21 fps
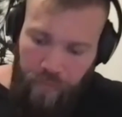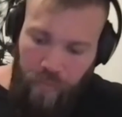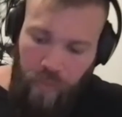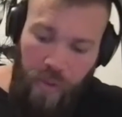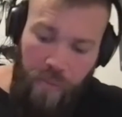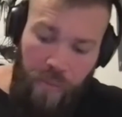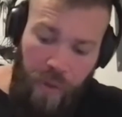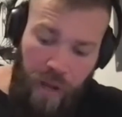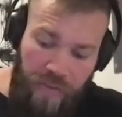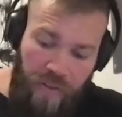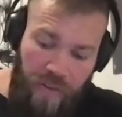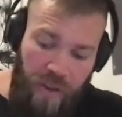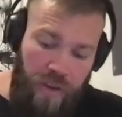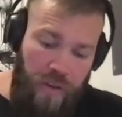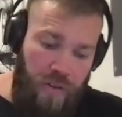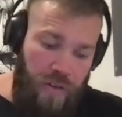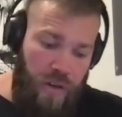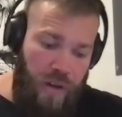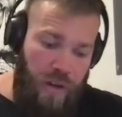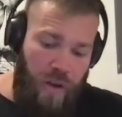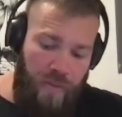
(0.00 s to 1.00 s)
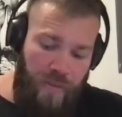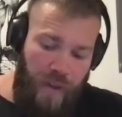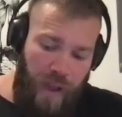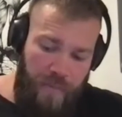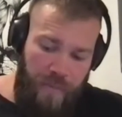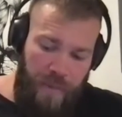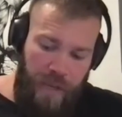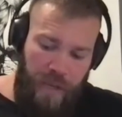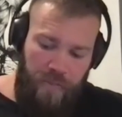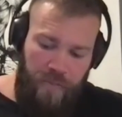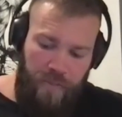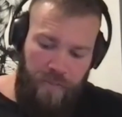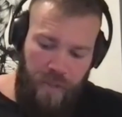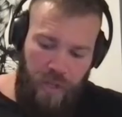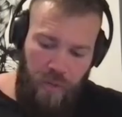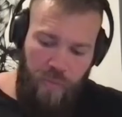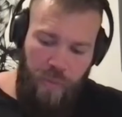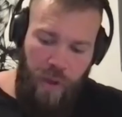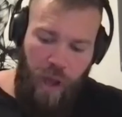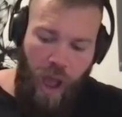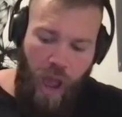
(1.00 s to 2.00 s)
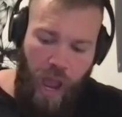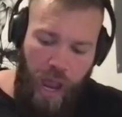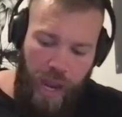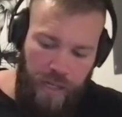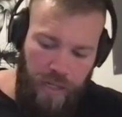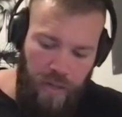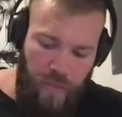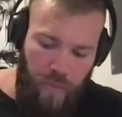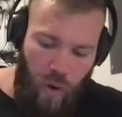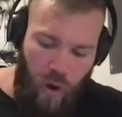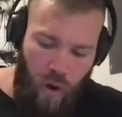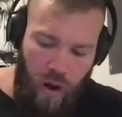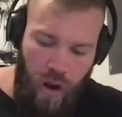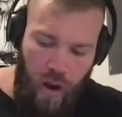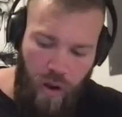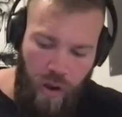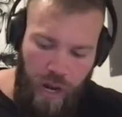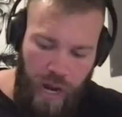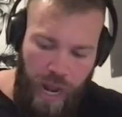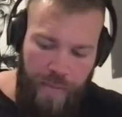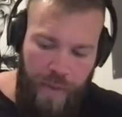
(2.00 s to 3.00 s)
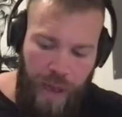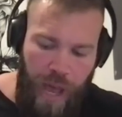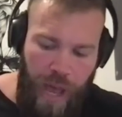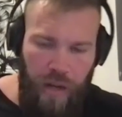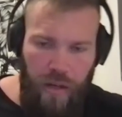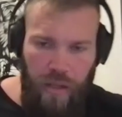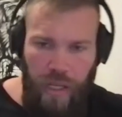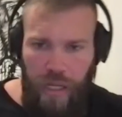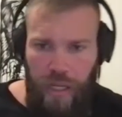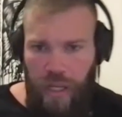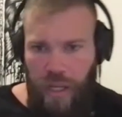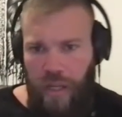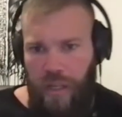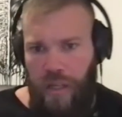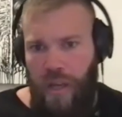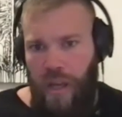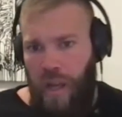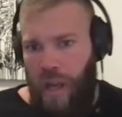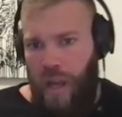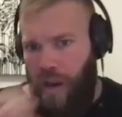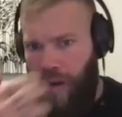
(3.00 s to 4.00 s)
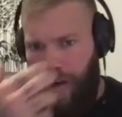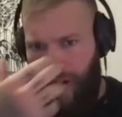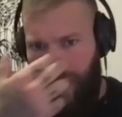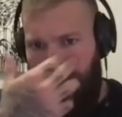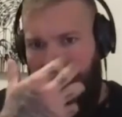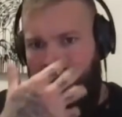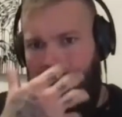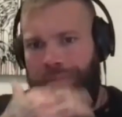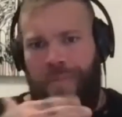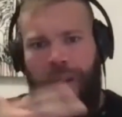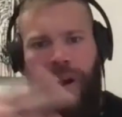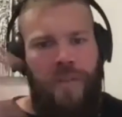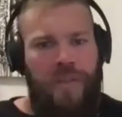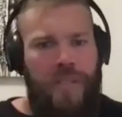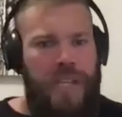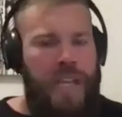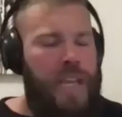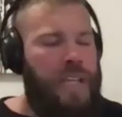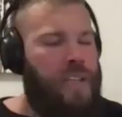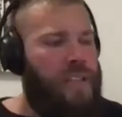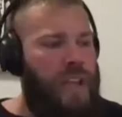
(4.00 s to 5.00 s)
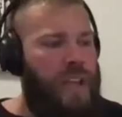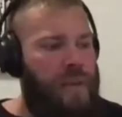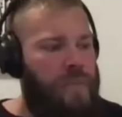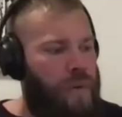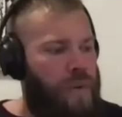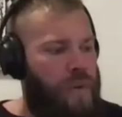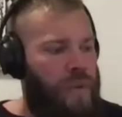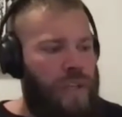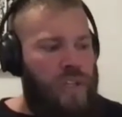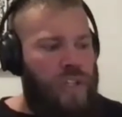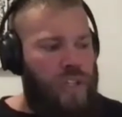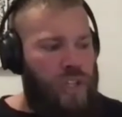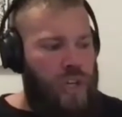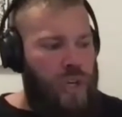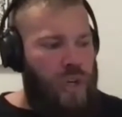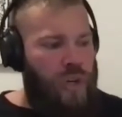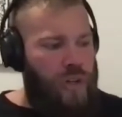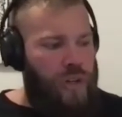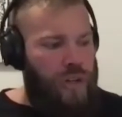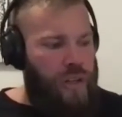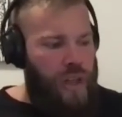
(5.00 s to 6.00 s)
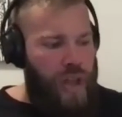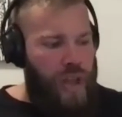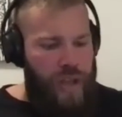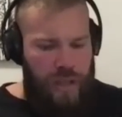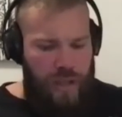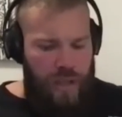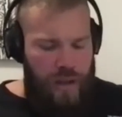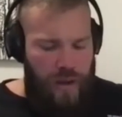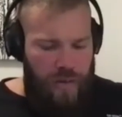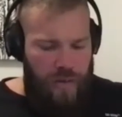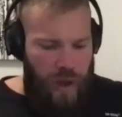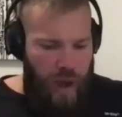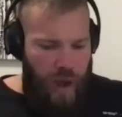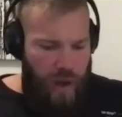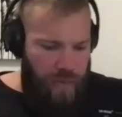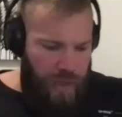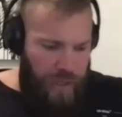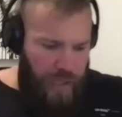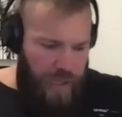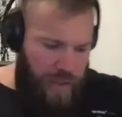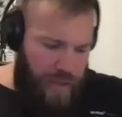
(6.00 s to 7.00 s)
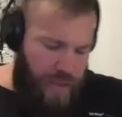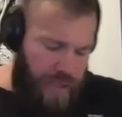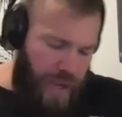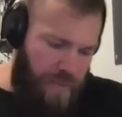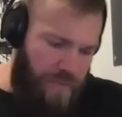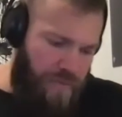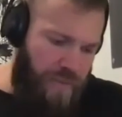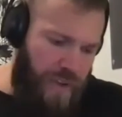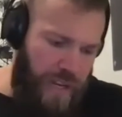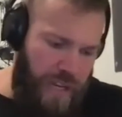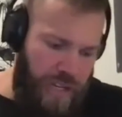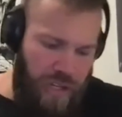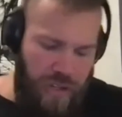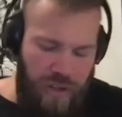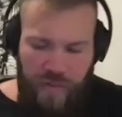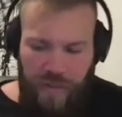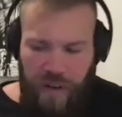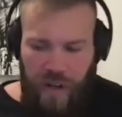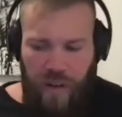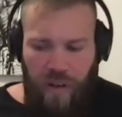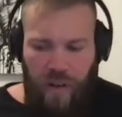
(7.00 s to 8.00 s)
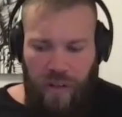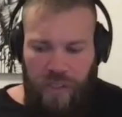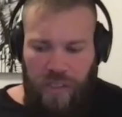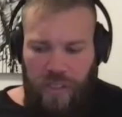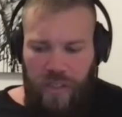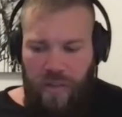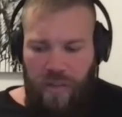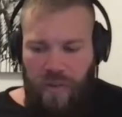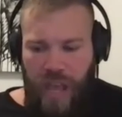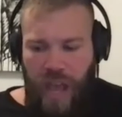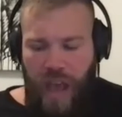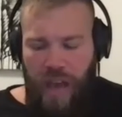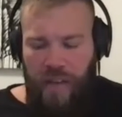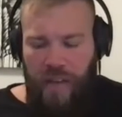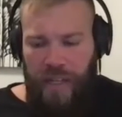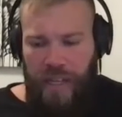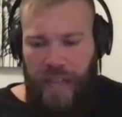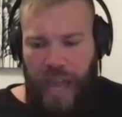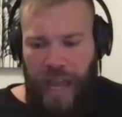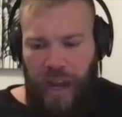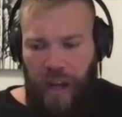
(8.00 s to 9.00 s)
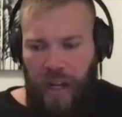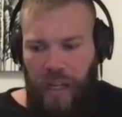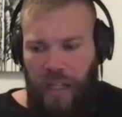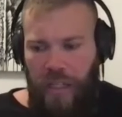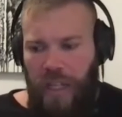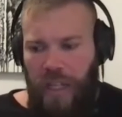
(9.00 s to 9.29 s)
But if I'm in Dubai tomorrow and I'm at like a if I was in Istanbul in June, and like, you know, not really the same fitness driven culture that we have in Canada.